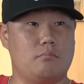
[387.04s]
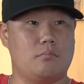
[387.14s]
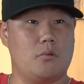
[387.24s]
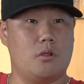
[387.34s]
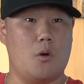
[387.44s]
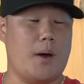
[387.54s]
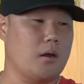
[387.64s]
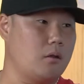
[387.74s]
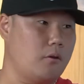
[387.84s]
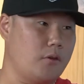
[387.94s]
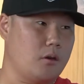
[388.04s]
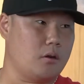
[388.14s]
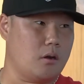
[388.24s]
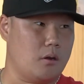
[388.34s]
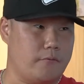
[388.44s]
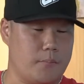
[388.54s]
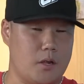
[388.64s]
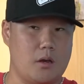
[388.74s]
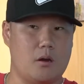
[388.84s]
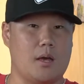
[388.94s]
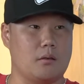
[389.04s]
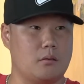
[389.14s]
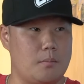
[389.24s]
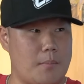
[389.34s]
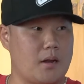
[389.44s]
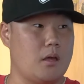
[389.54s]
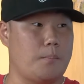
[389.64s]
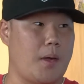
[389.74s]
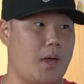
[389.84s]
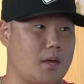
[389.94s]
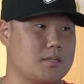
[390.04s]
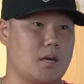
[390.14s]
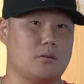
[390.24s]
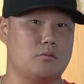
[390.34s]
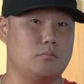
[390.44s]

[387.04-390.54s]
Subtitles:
low, I don't know if you're familiar, like the minor league pay is like